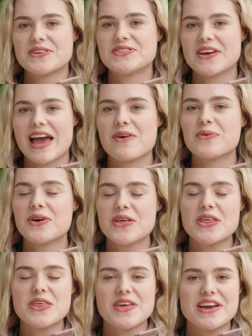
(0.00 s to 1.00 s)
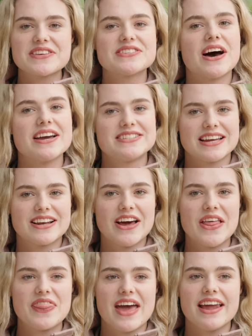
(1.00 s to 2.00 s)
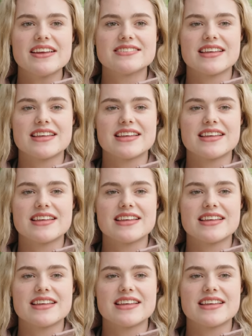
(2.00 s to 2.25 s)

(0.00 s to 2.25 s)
So yeah, one of the things that I did learn then is